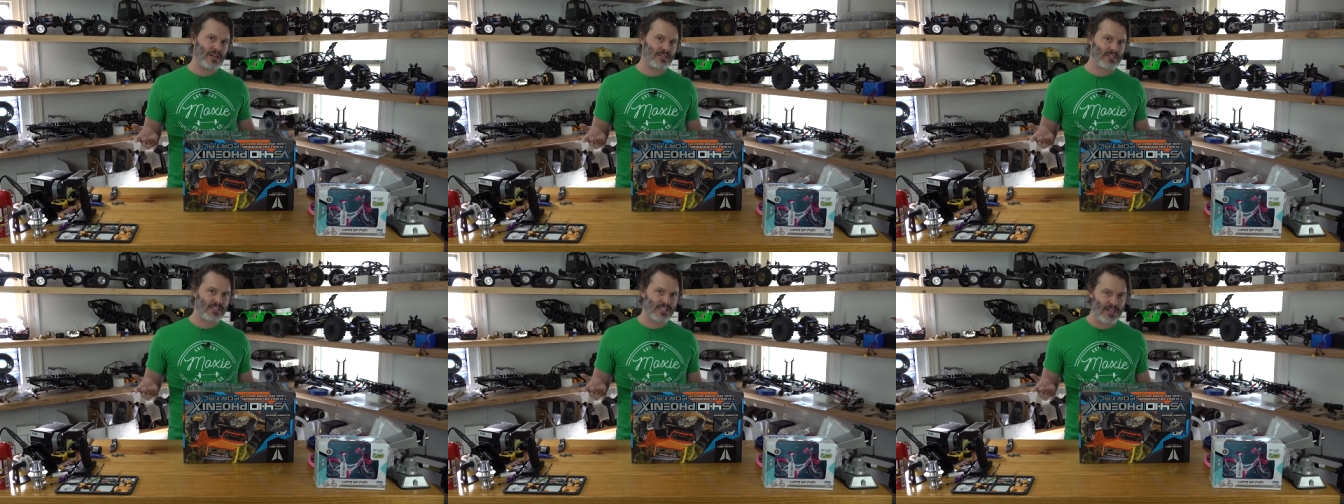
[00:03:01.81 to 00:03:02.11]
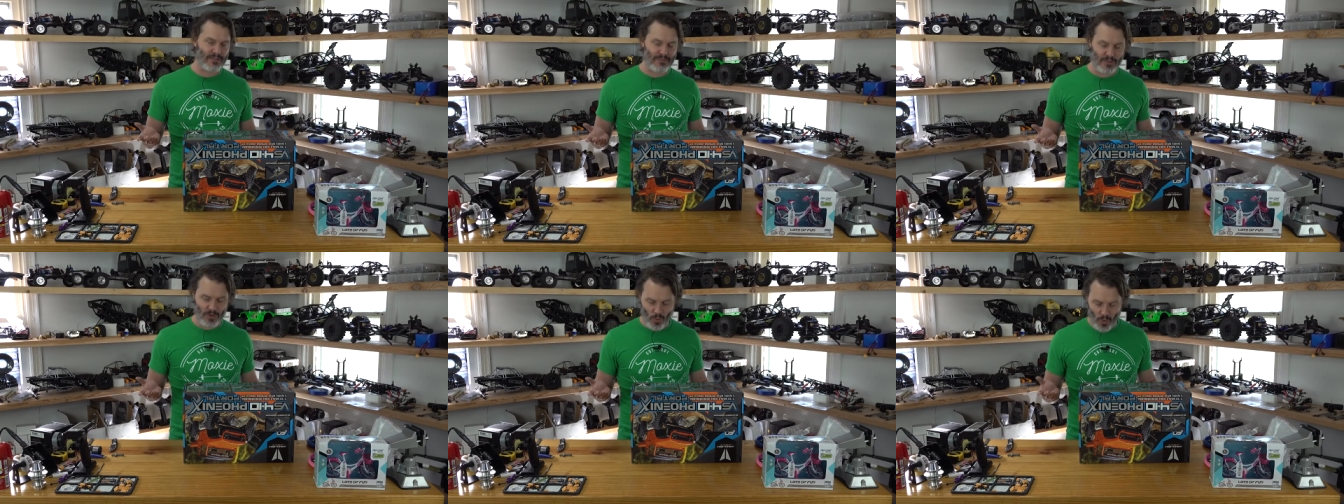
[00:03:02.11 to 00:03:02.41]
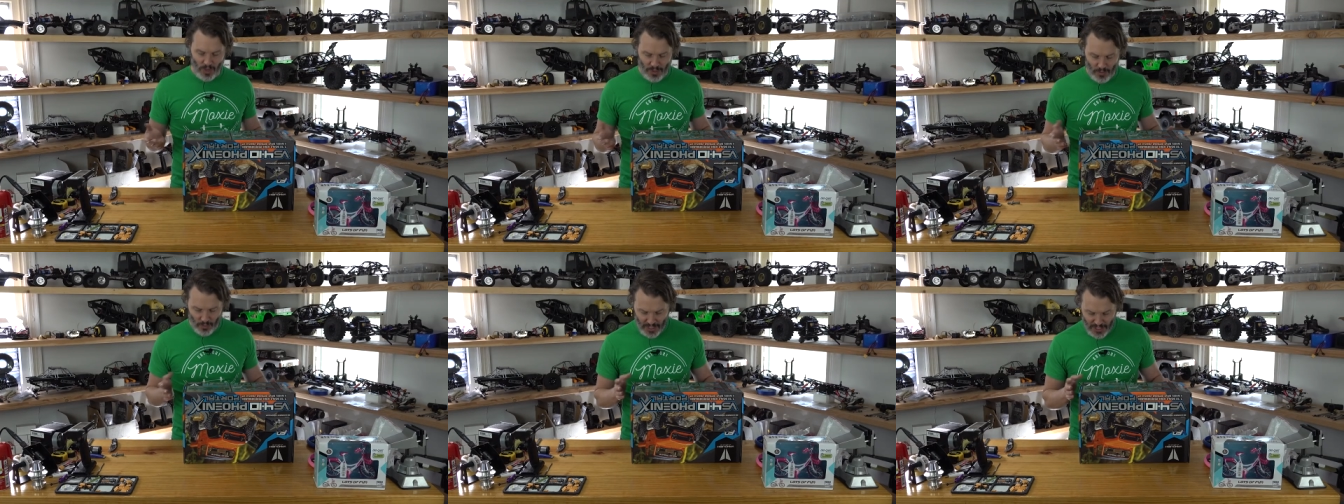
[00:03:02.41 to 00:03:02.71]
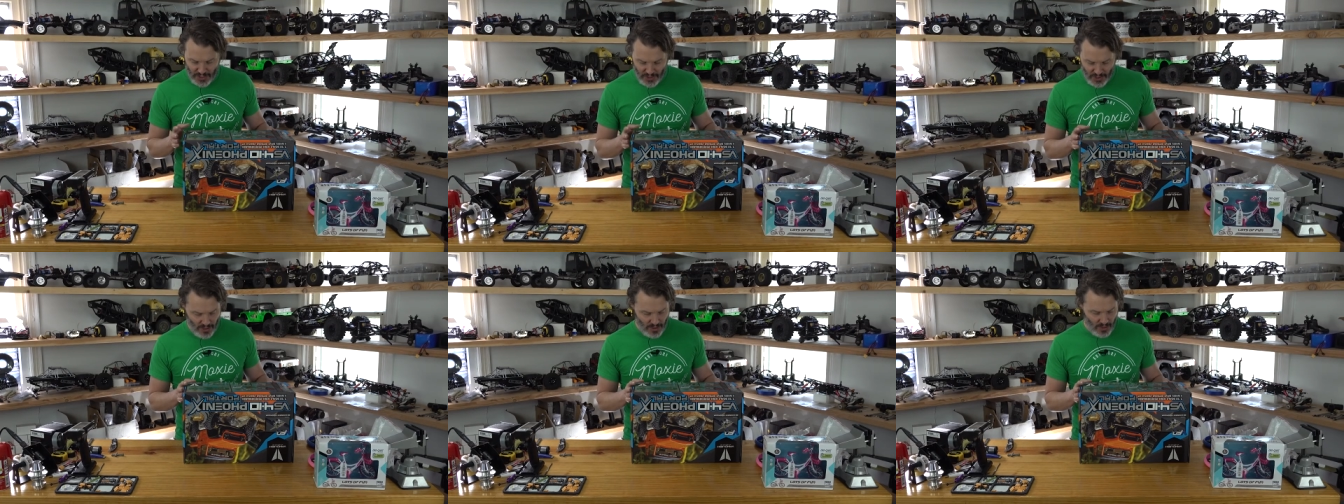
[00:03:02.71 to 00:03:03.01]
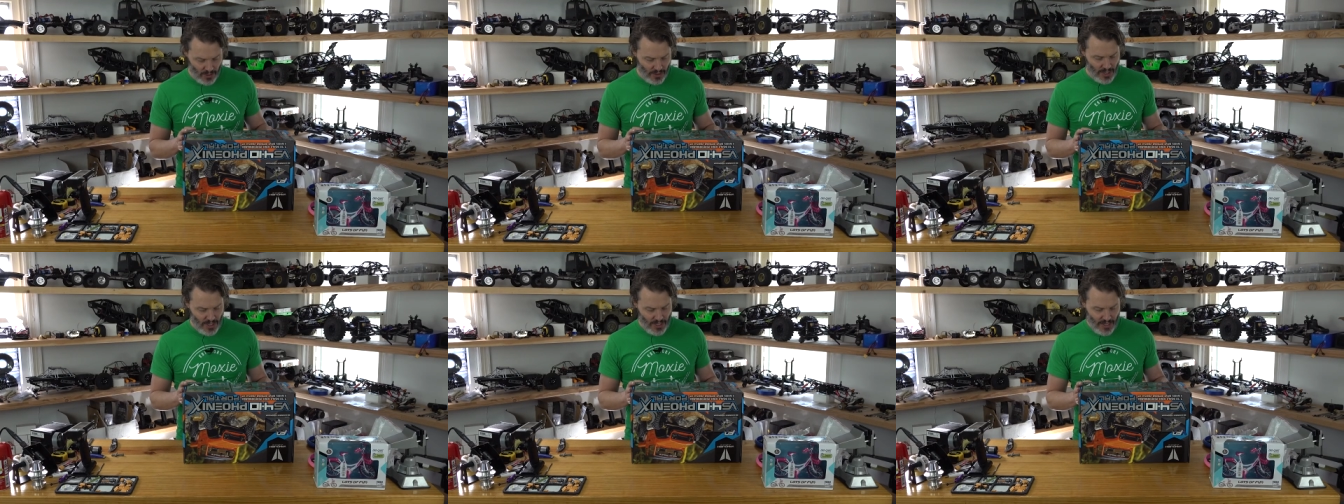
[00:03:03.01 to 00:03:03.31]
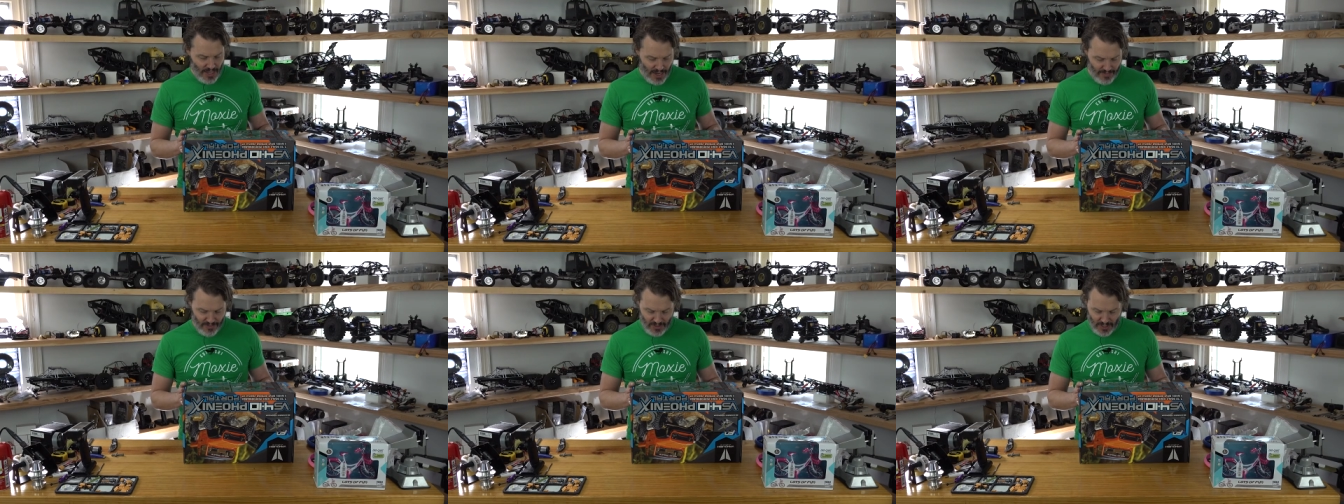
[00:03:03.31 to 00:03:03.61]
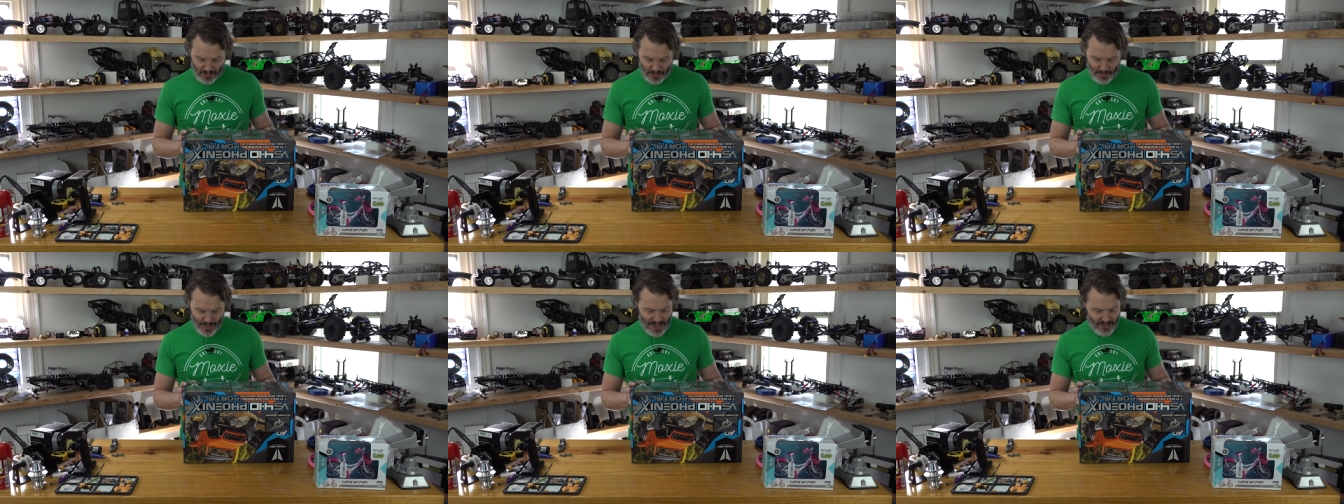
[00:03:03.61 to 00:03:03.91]
about seven to one ratio I haven't
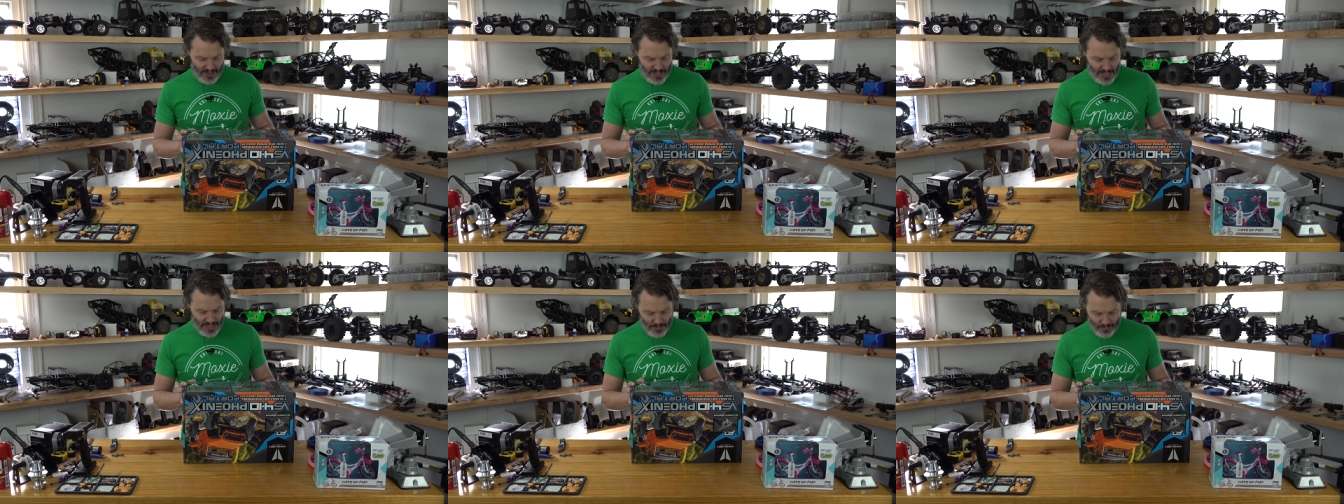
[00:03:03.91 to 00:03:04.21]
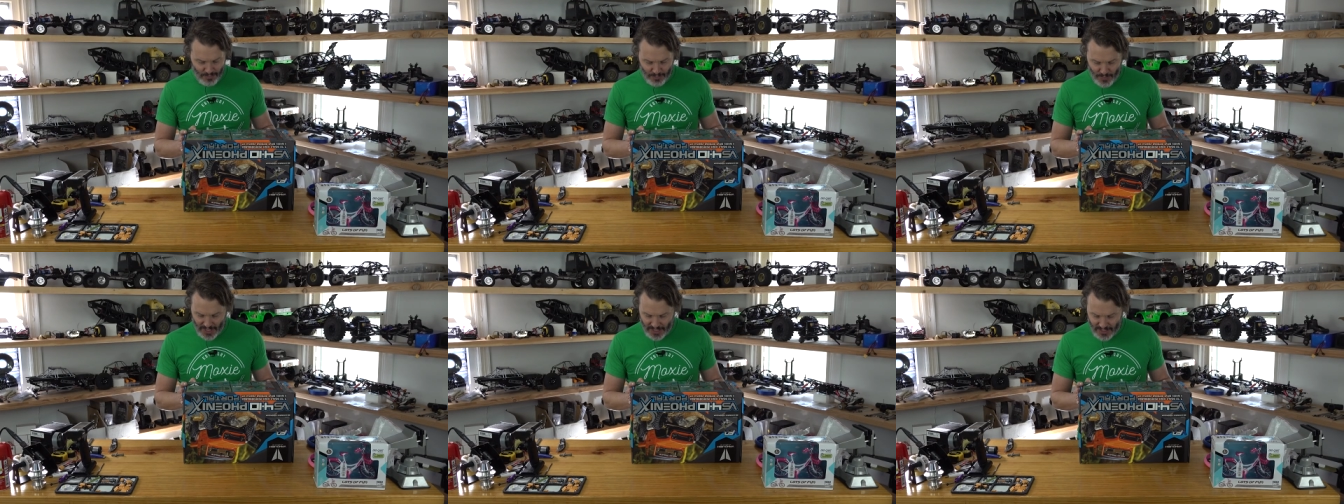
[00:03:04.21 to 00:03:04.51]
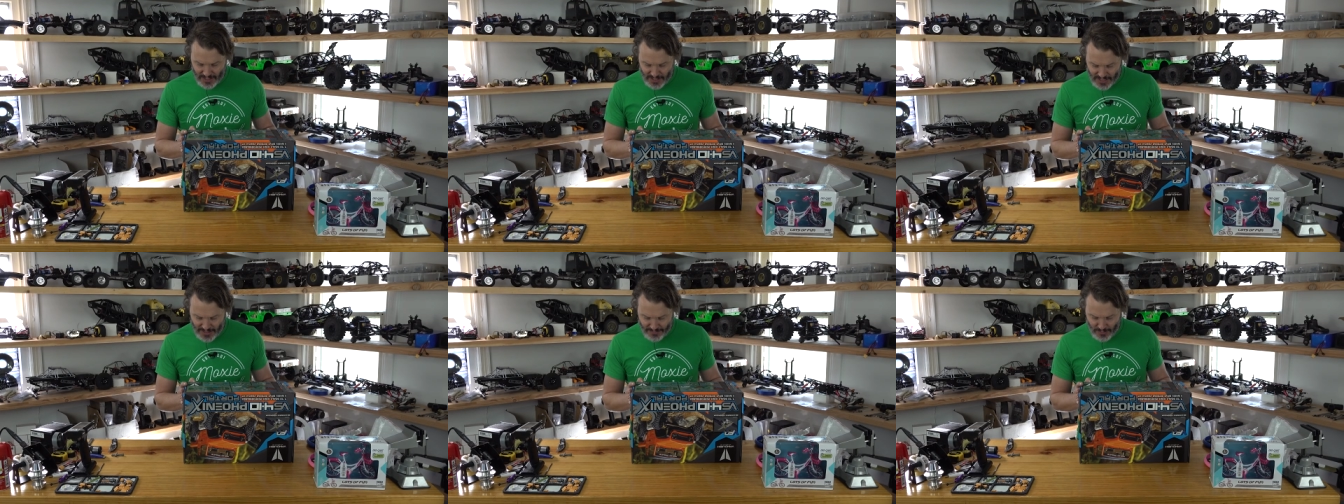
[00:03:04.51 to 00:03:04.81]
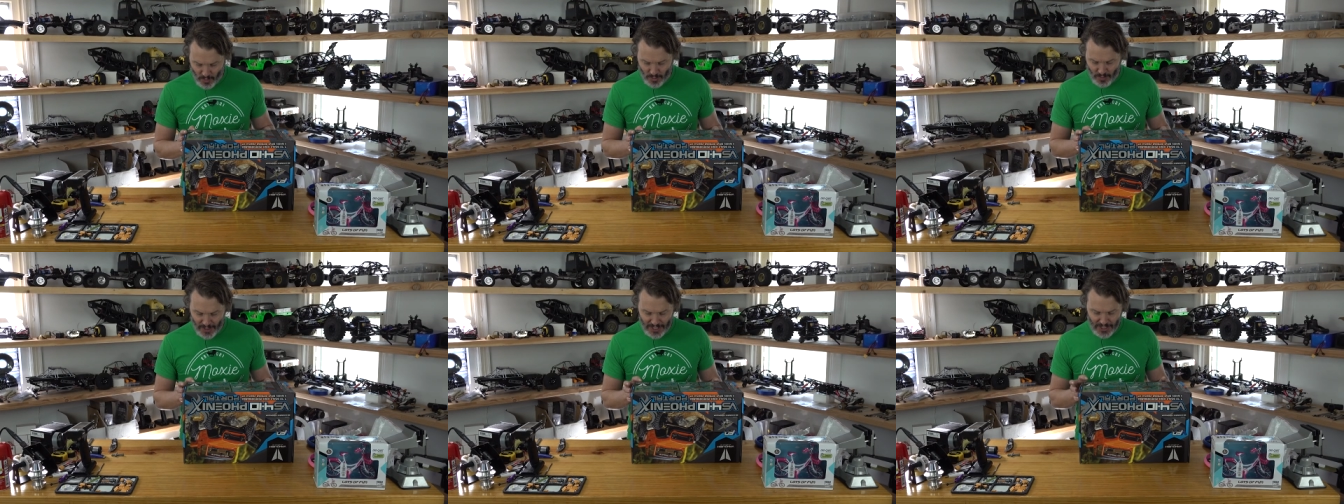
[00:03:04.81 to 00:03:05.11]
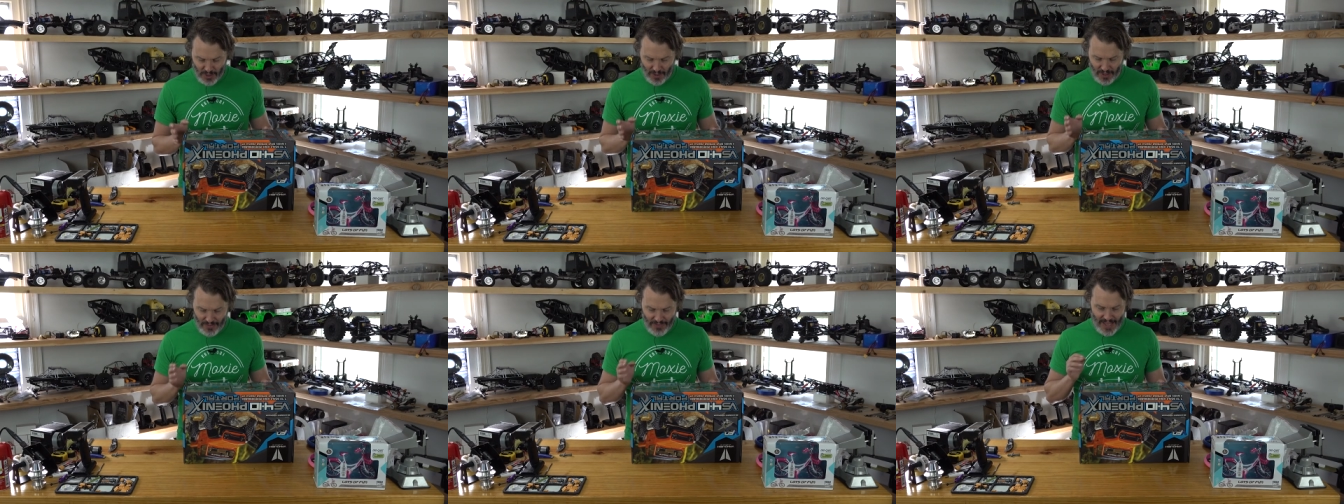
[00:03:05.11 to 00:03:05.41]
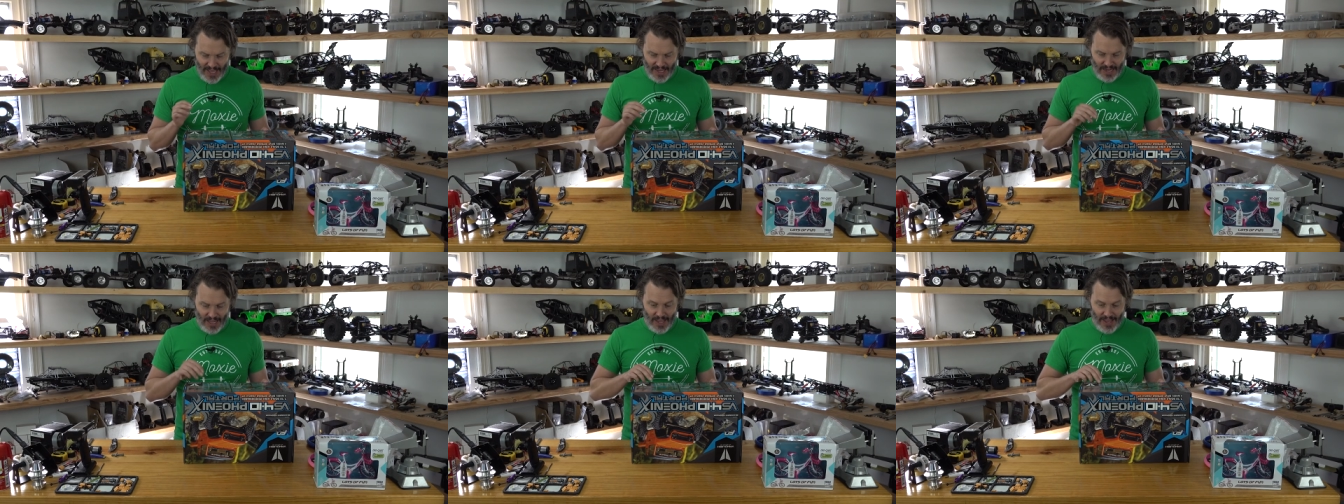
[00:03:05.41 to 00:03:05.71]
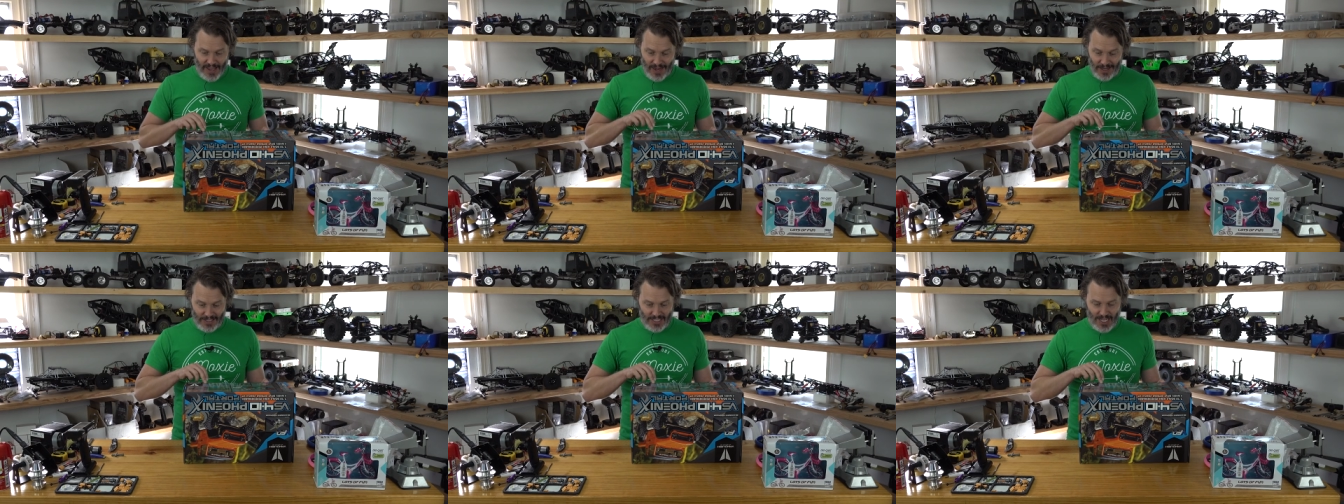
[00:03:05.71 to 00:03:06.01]
done the math yet but seven to one ratio on that
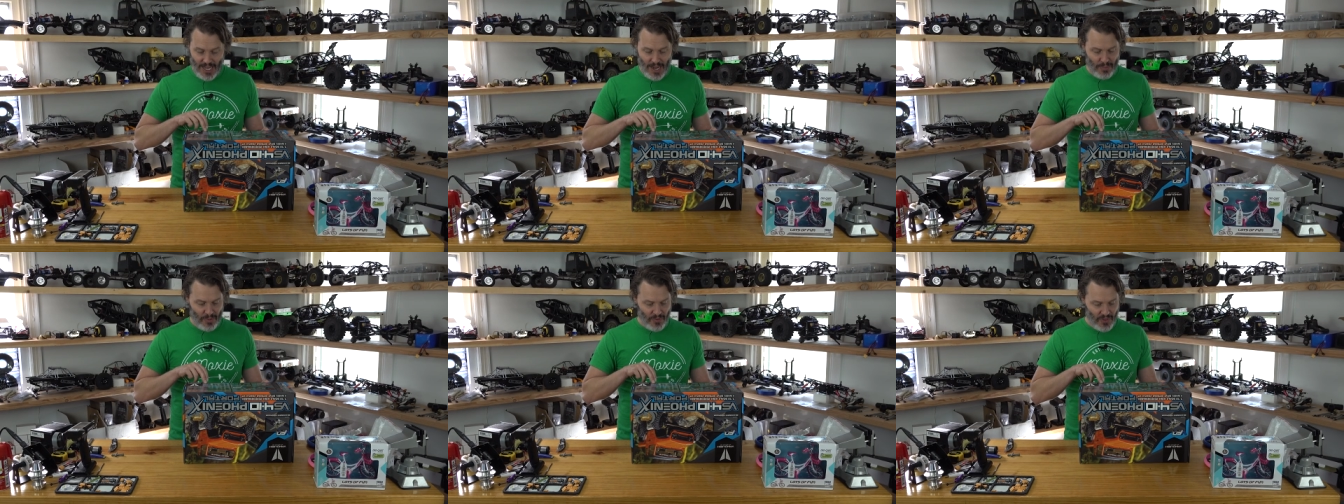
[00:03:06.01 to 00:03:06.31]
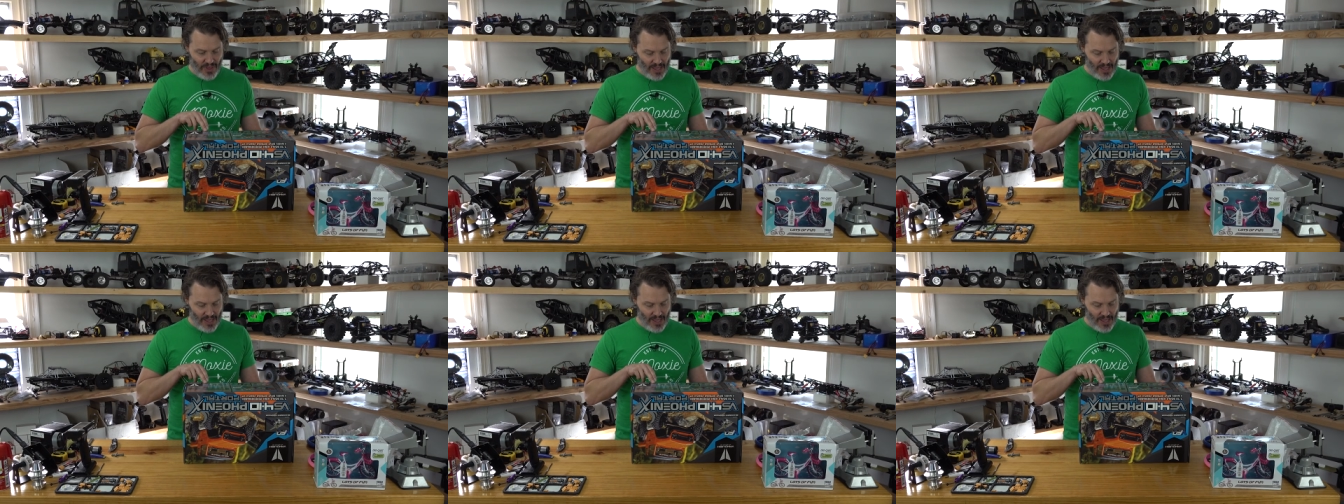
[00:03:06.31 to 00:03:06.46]
and on top of